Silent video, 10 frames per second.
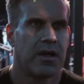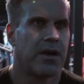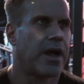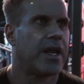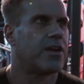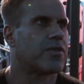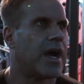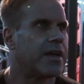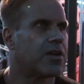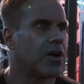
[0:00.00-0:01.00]
You know, I'd eat
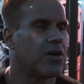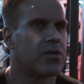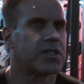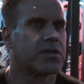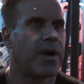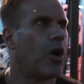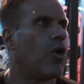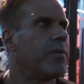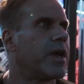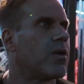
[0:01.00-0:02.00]
dry toast. My
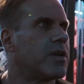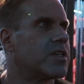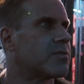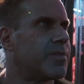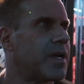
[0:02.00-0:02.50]
oatmeal would just